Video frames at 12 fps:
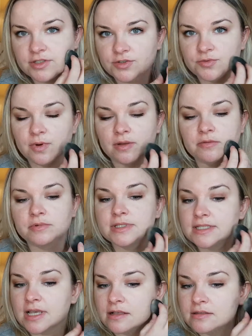do well with
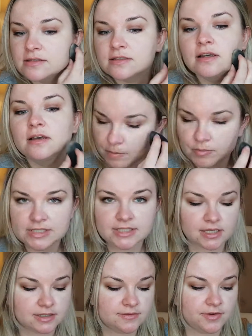scents, my
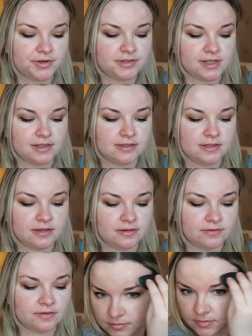skin is very sensitive.